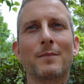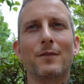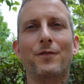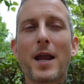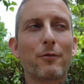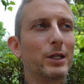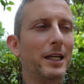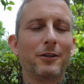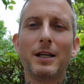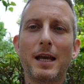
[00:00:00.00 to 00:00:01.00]
very
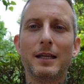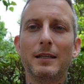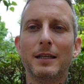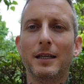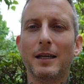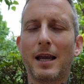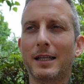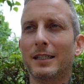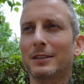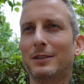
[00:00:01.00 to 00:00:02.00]
internet, and
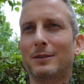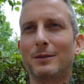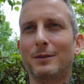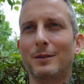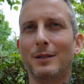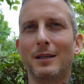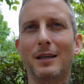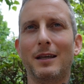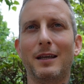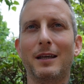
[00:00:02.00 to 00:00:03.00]
it's
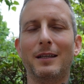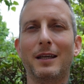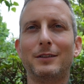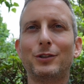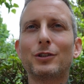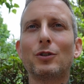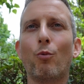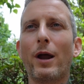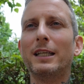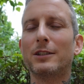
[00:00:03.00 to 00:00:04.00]
just a
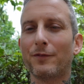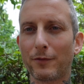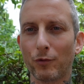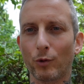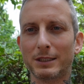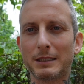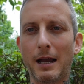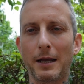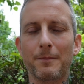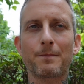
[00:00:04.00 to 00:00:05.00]
waste of everyone's
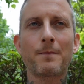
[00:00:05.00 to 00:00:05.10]
time.